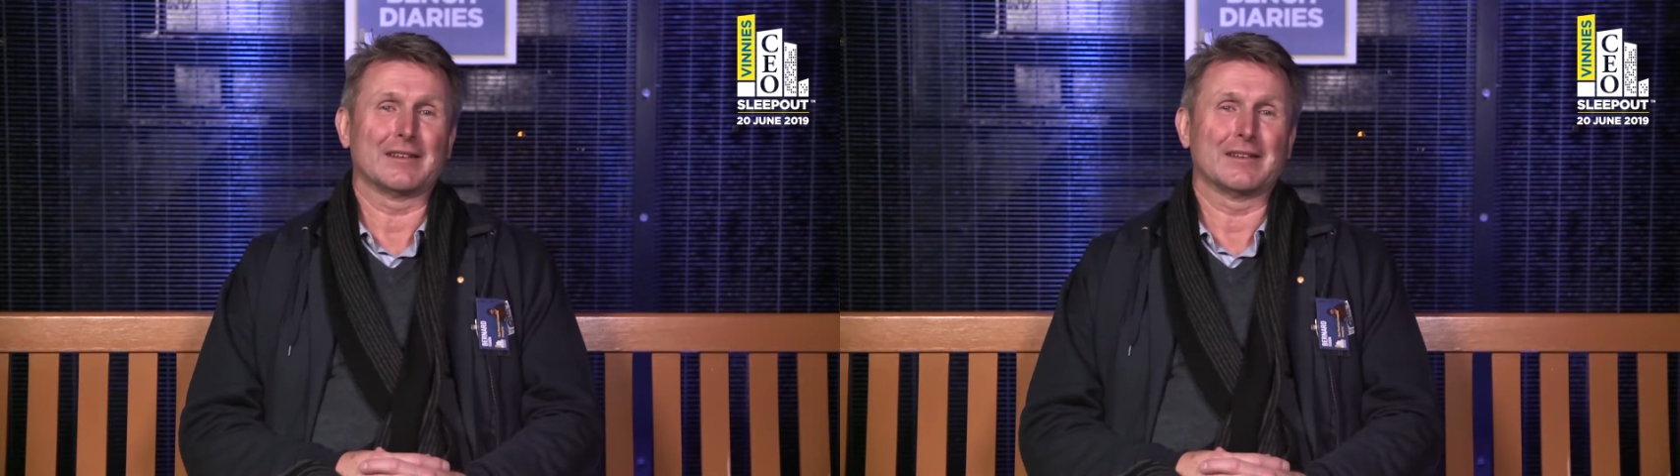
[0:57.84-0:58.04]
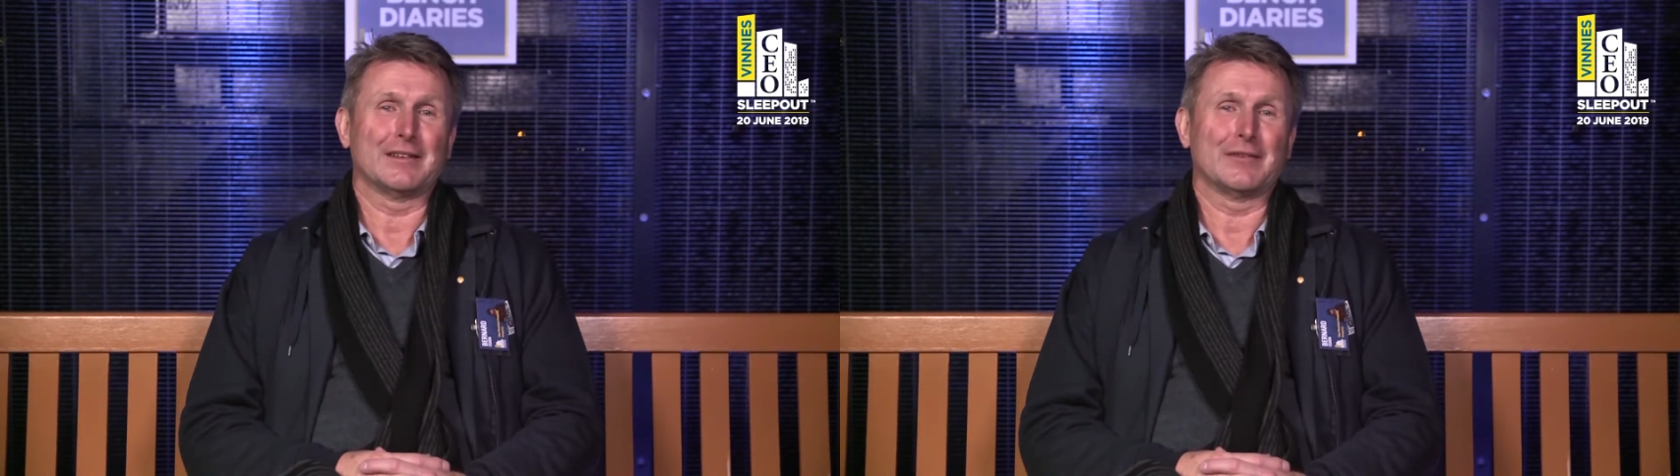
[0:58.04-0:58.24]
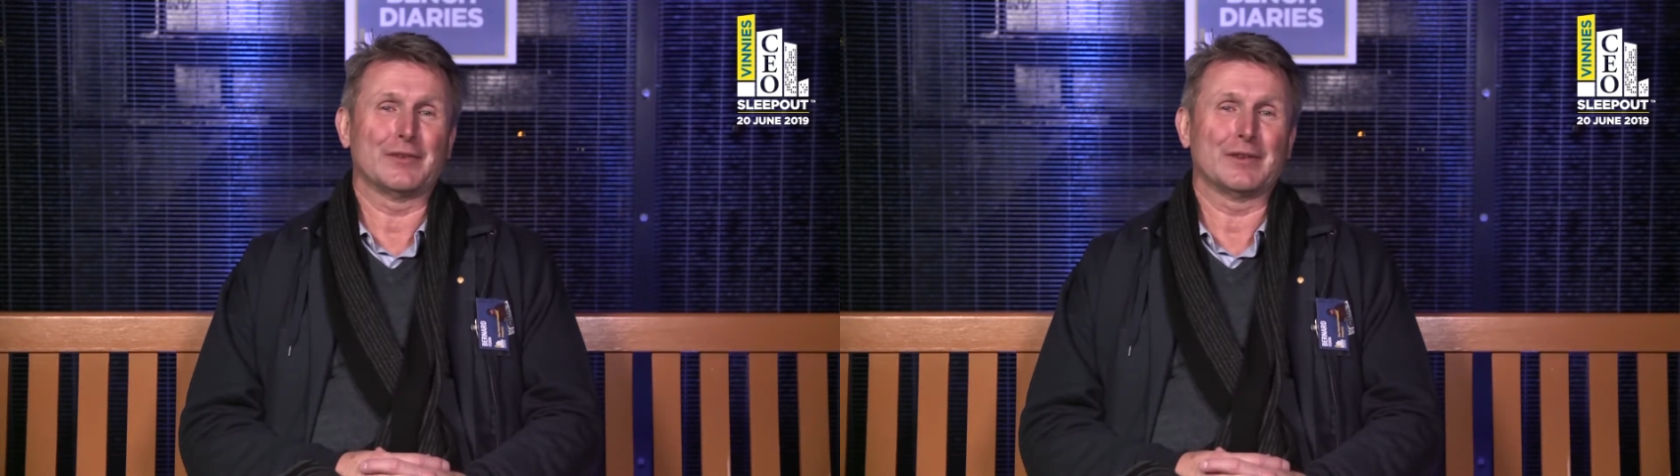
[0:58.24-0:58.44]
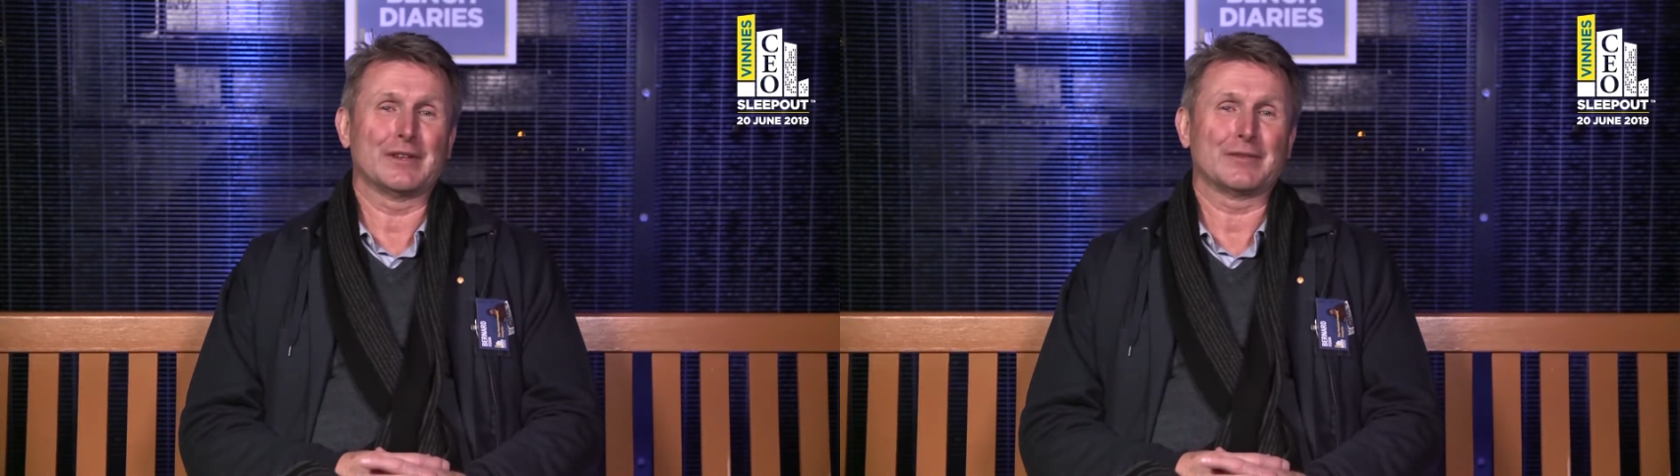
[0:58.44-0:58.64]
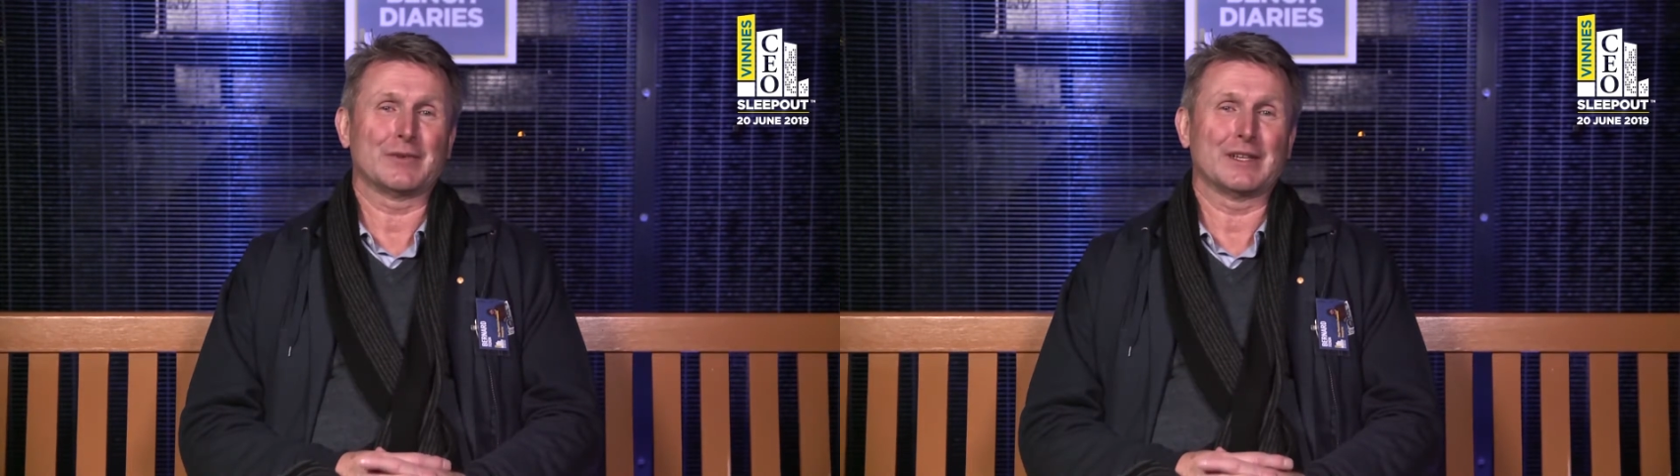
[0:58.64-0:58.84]
even
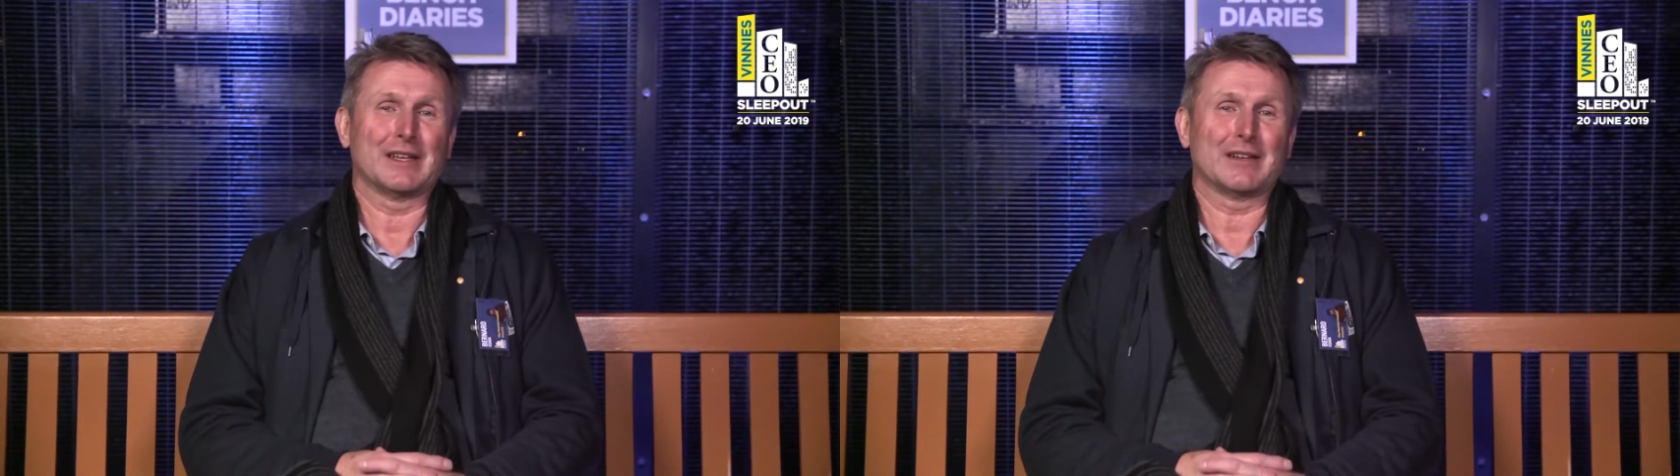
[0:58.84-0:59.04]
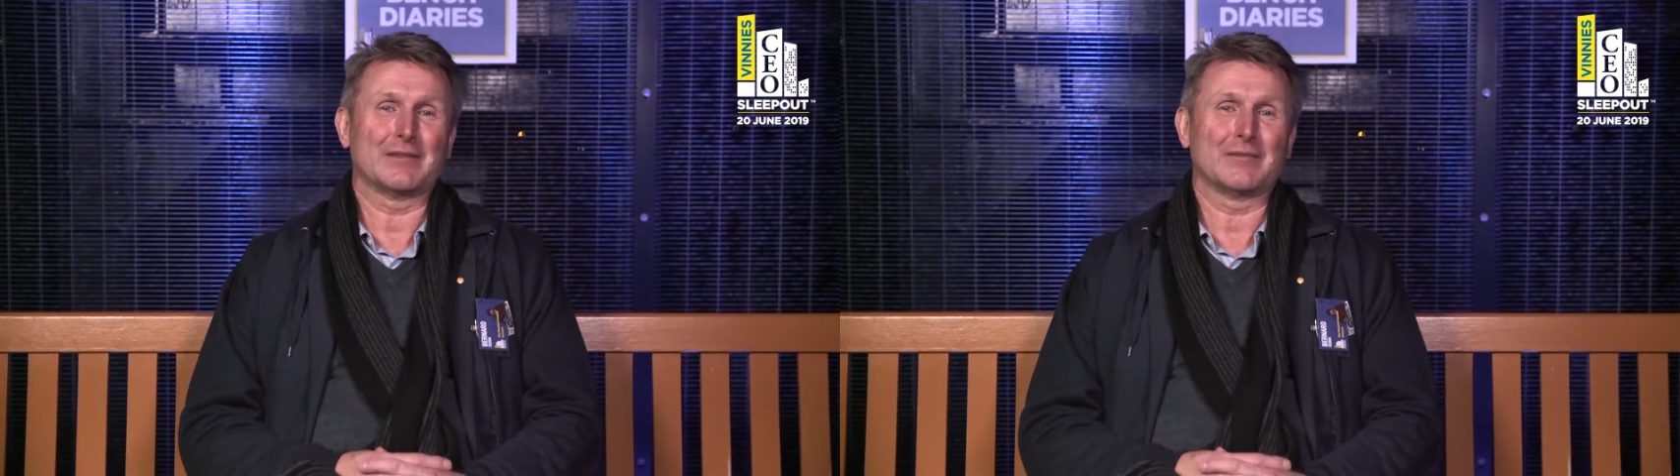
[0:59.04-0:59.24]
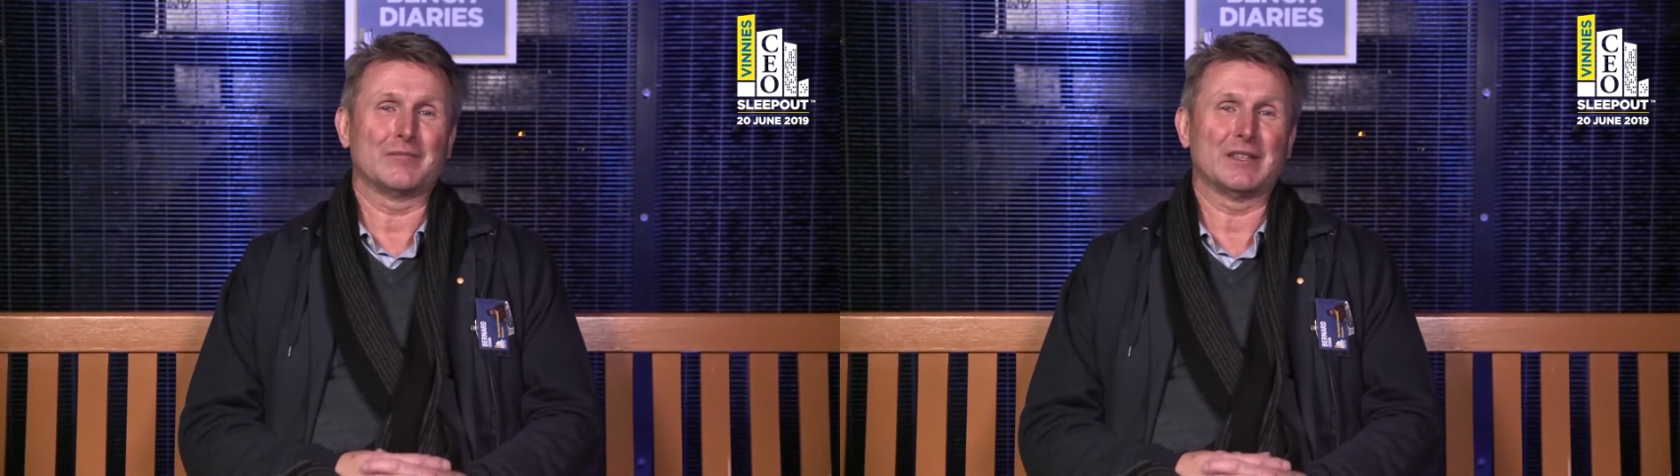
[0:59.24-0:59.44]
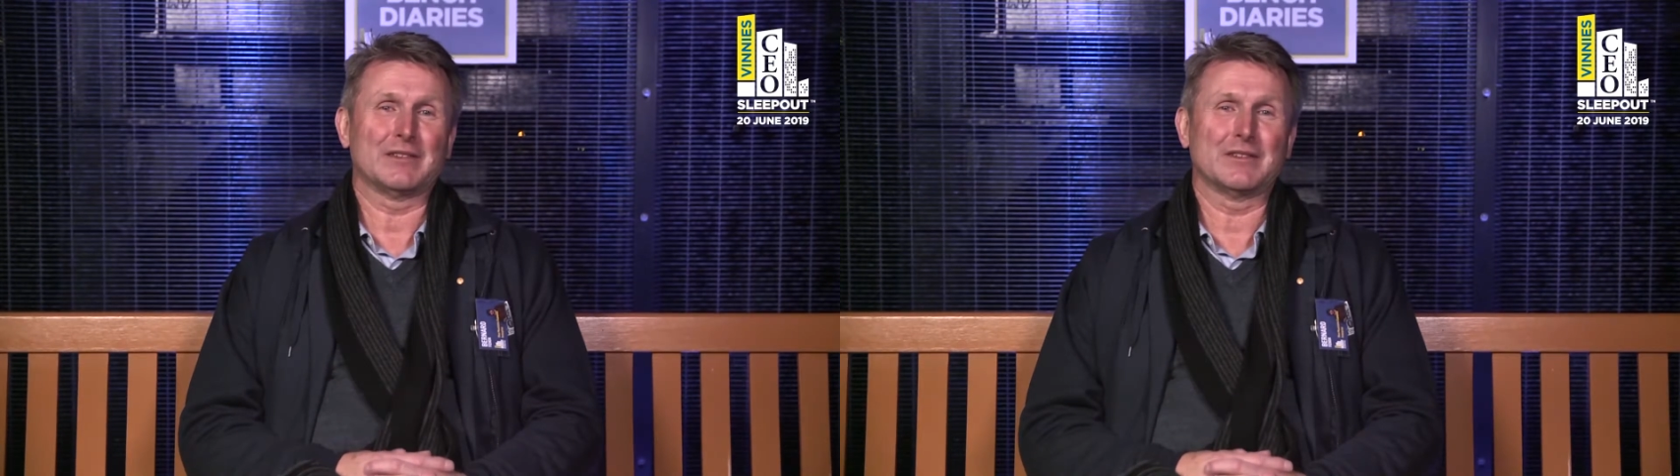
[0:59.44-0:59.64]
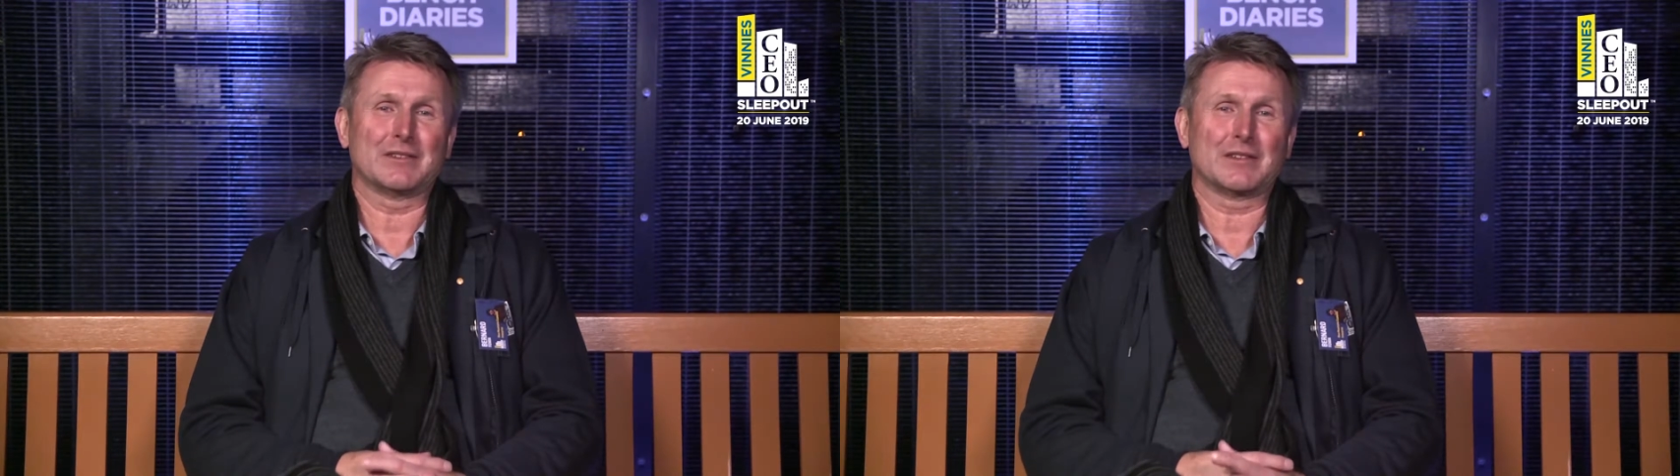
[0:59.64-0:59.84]
as we get business